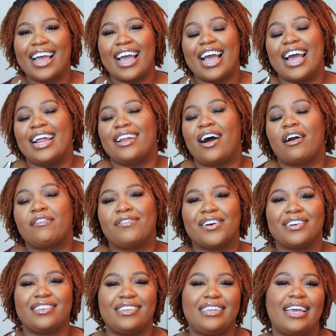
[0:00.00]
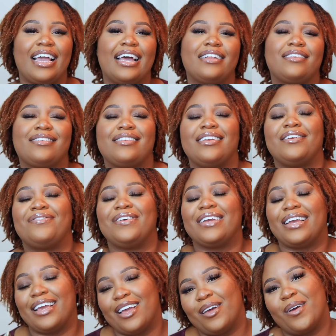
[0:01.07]
And our first dance, sniffing
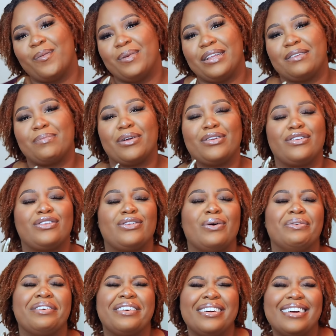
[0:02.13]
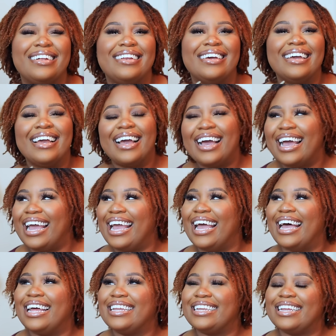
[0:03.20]
him, he smelled so good.
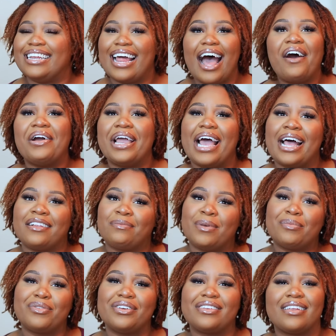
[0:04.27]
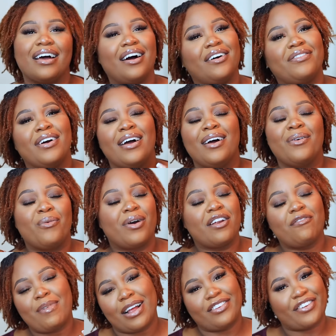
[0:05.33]
And now it has memories of one
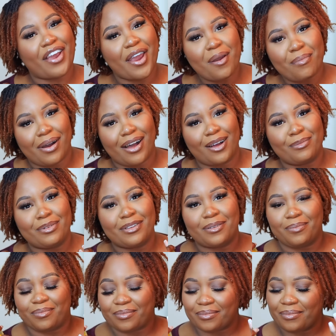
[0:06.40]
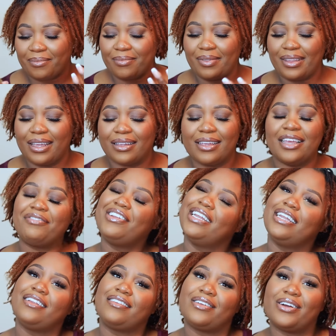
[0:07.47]
of my cherry bombs gifting
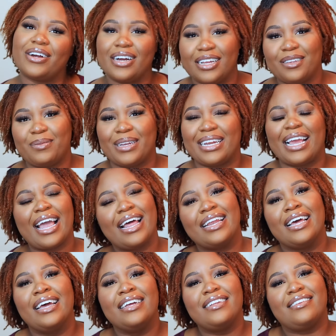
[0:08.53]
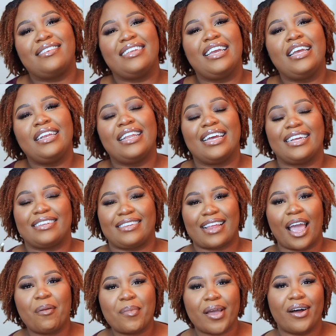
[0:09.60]
this to her husband, and seeing the
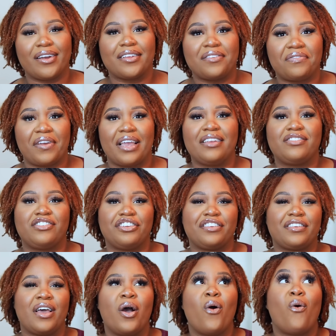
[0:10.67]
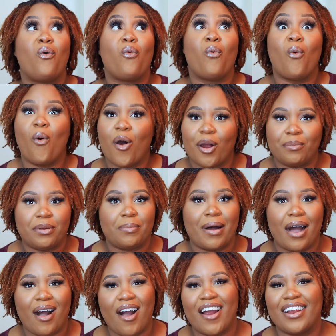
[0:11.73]
excitement on his face just warmed
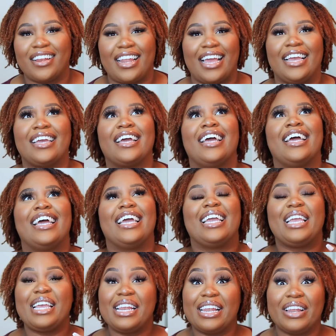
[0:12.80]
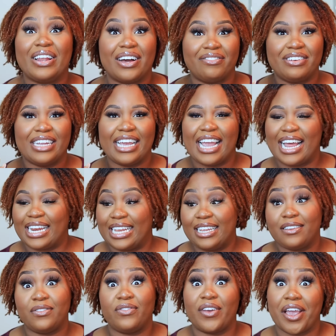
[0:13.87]
my heart. Like, he loved it, and
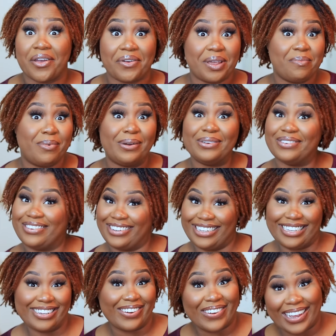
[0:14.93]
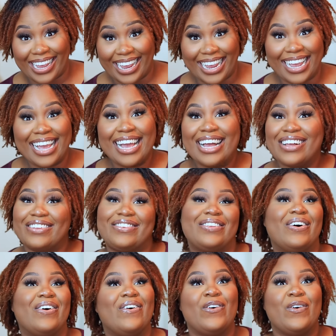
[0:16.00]
he's very bougie, okay?
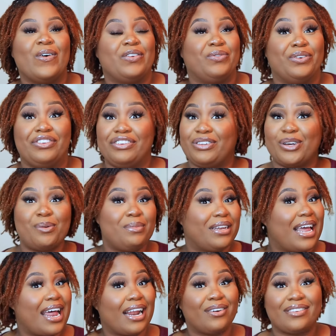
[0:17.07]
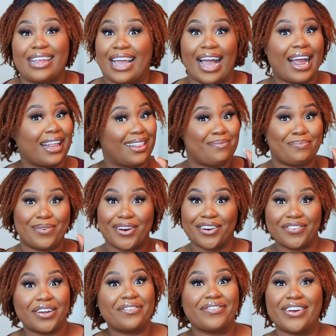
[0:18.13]
So when she told me that, I was like, I got the
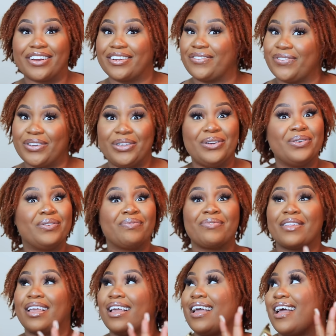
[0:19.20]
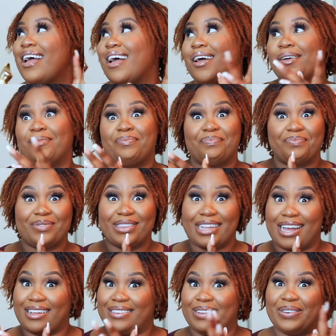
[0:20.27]
perfect fragrance for you.
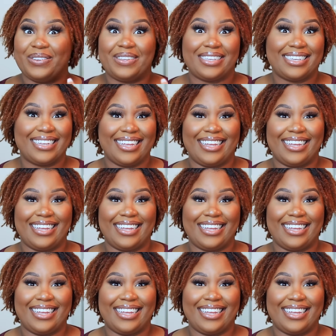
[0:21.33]
Naxos.